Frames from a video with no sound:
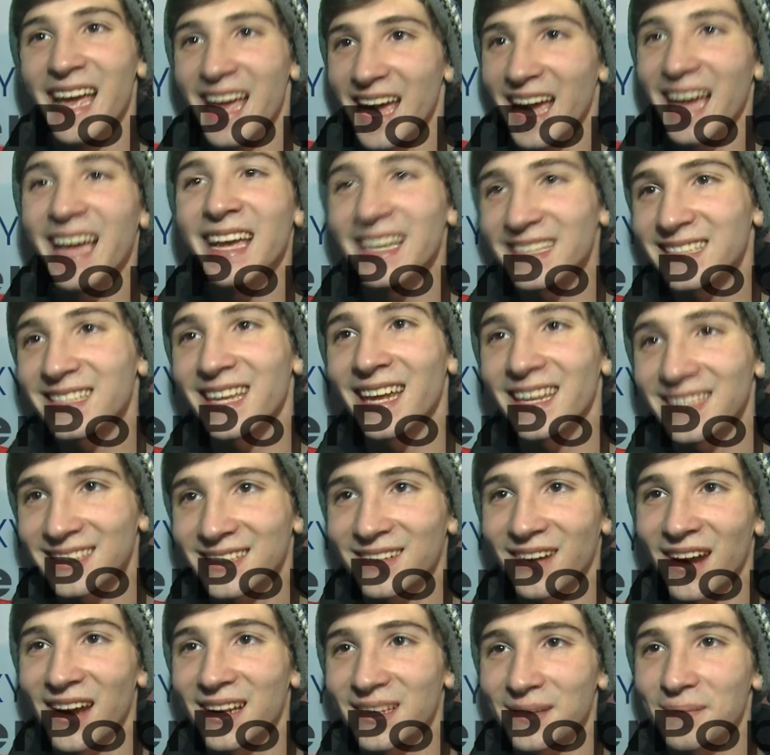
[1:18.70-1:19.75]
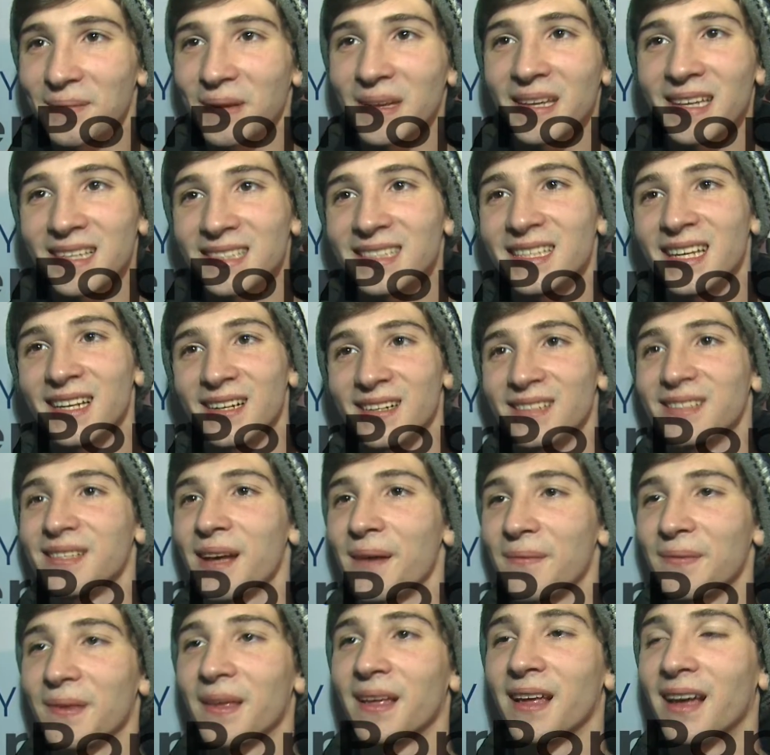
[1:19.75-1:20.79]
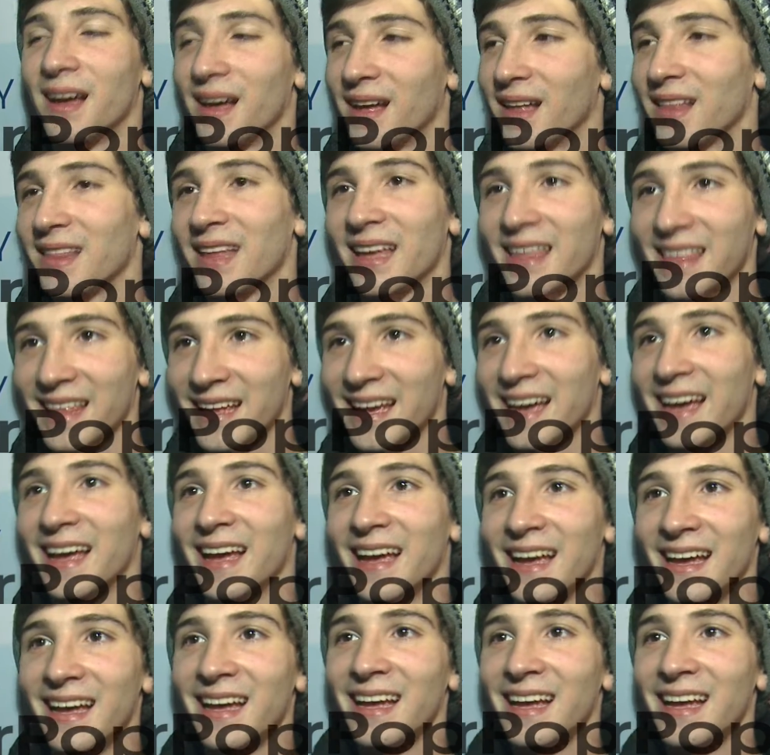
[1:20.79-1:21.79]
it's it's great to be considered something uh, like that.